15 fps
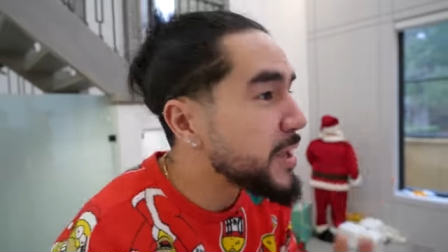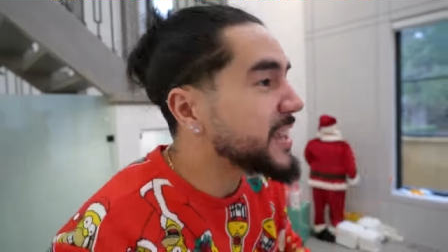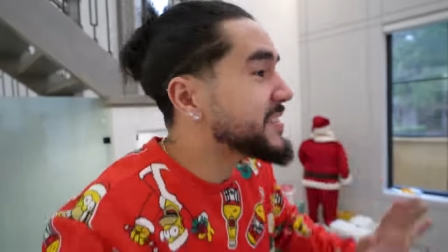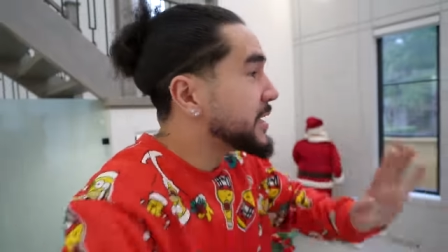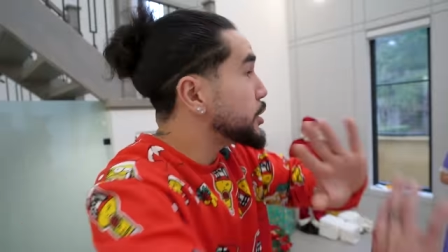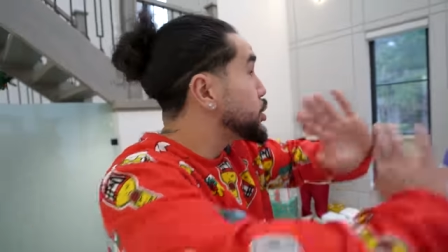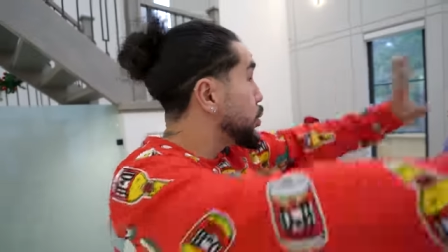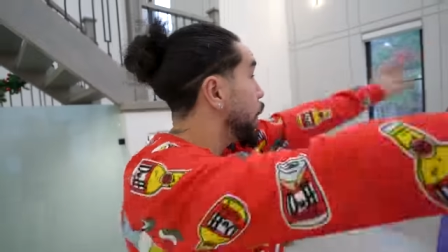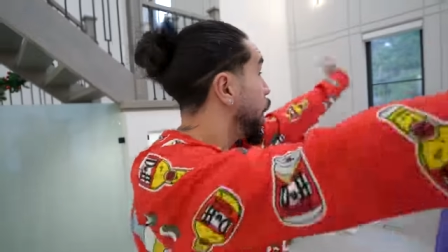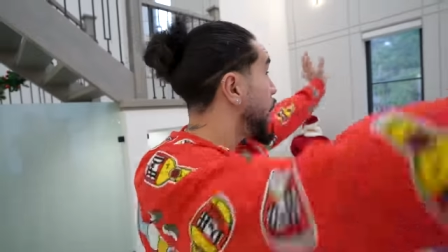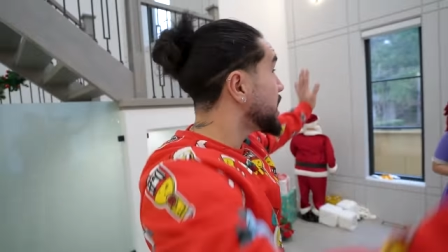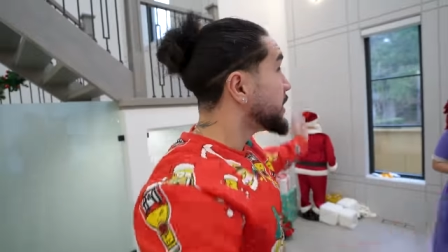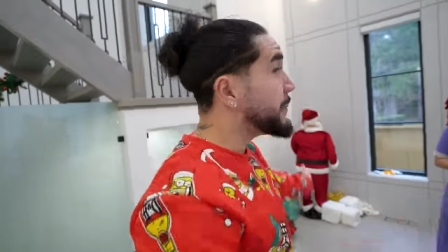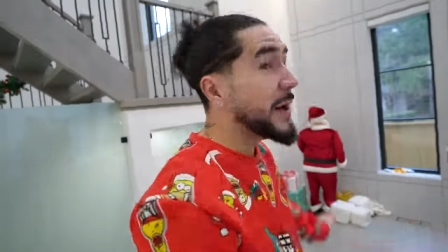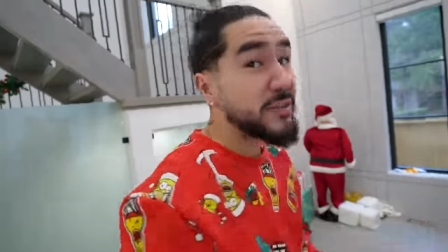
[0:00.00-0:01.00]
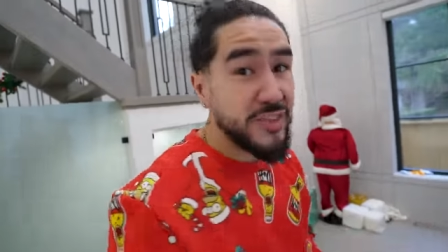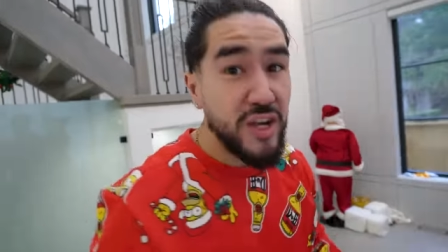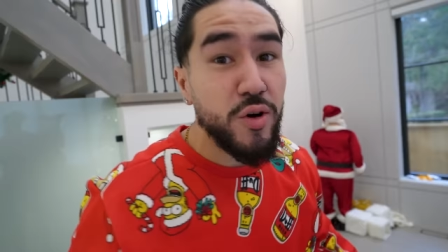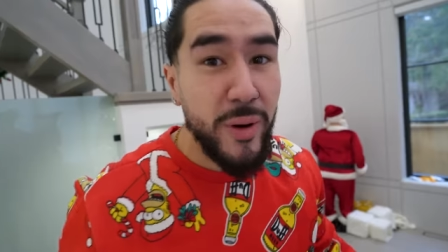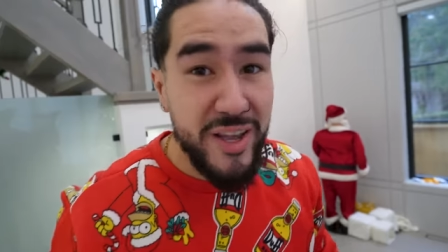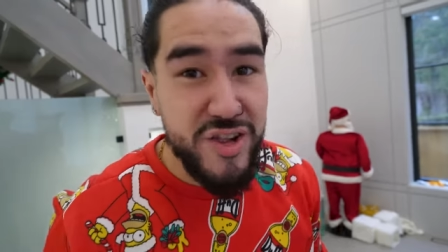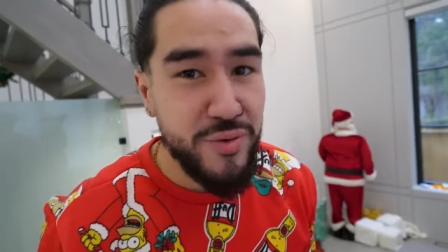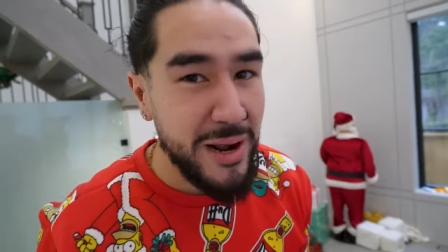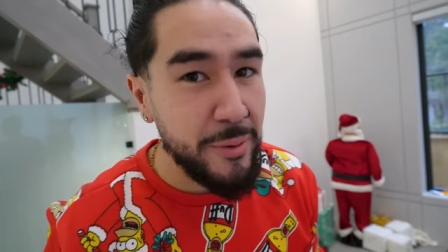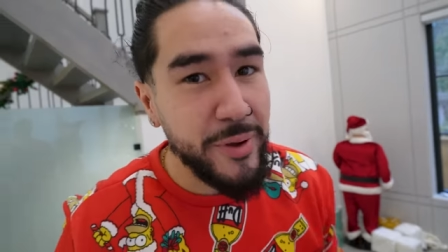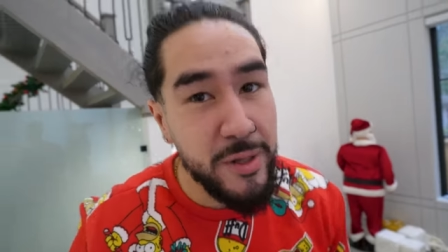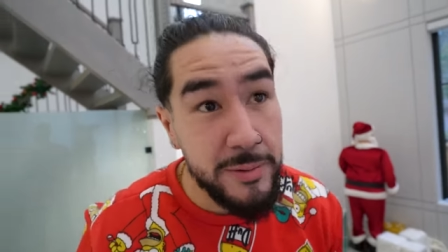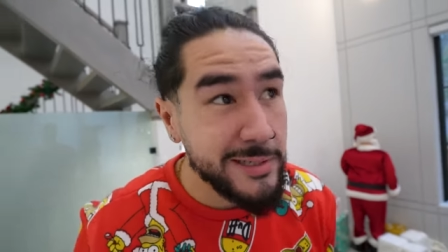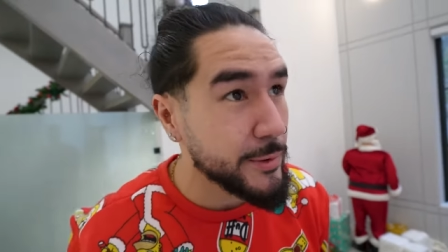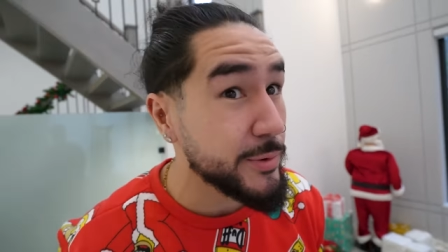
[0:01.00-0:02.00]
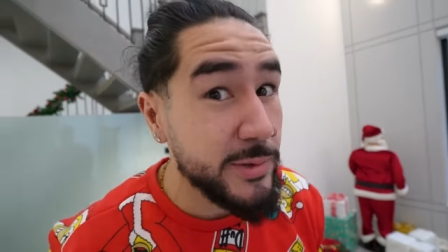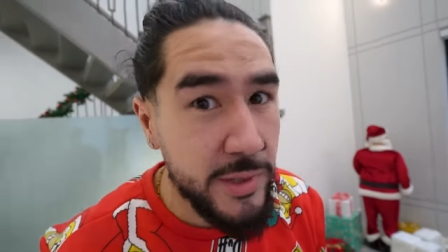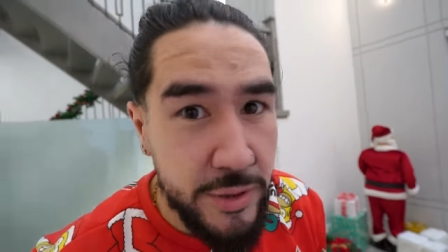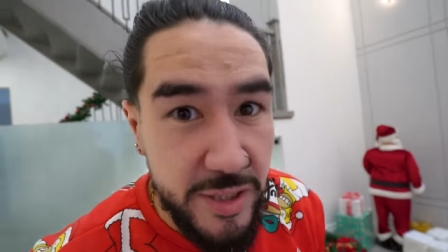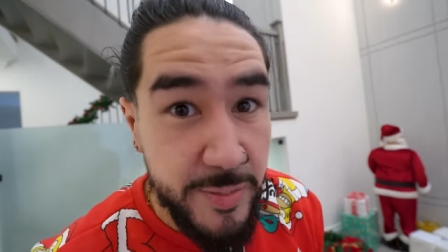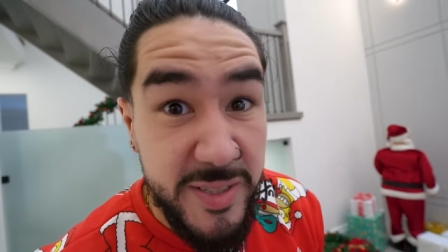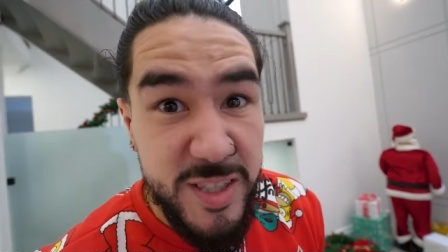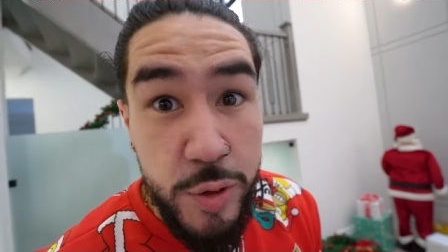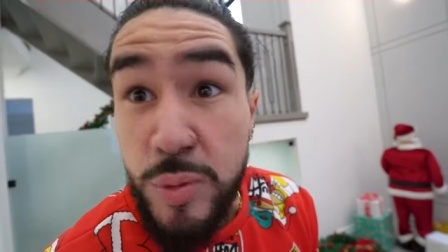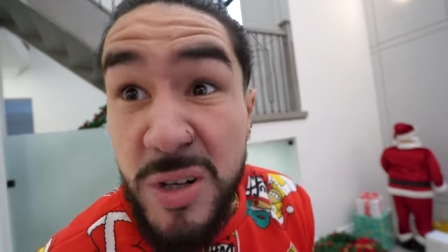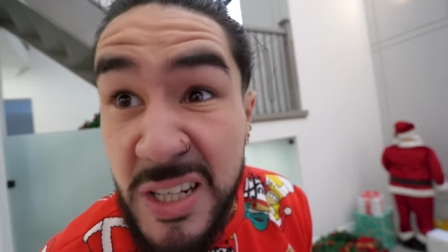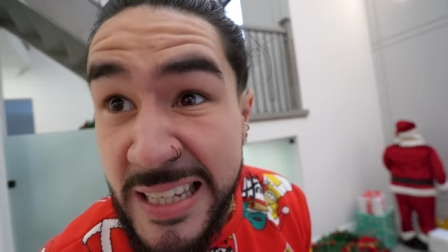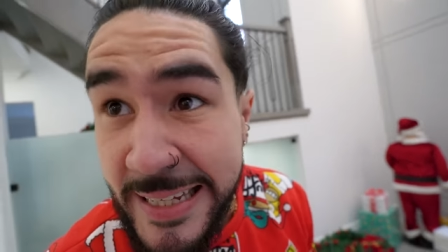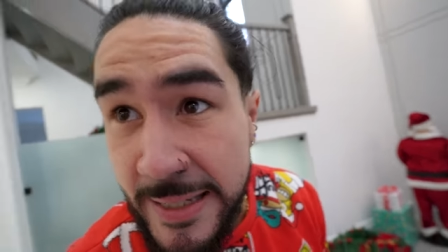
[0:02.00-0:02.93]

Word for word: we can tell you all about the Grinch, right? We don't wanna ruin Christmas too early.